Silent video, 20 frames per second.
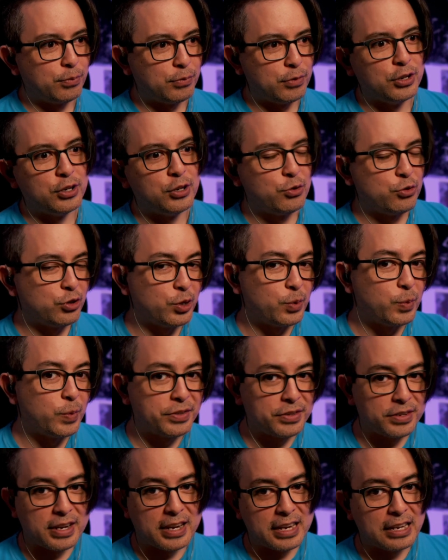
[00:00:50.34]
the new show
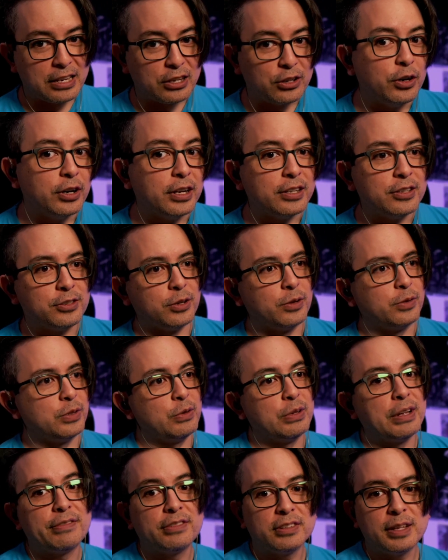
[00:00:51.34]
wasn't any good. So you'll
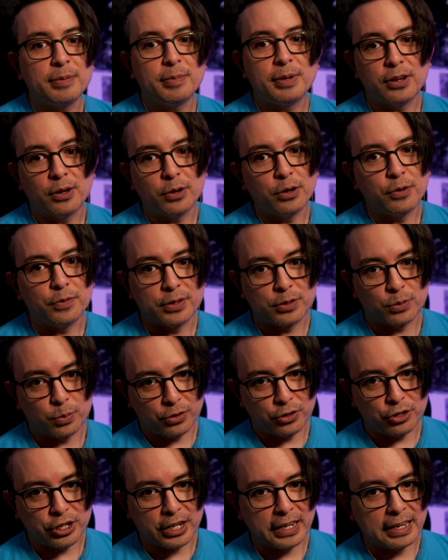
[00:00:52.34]
have to let me know if it's worth
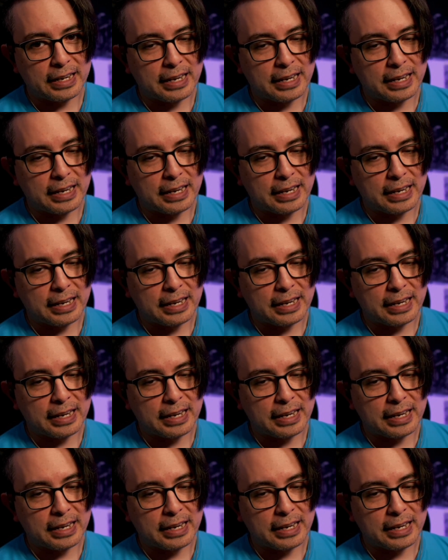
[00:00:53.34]
checking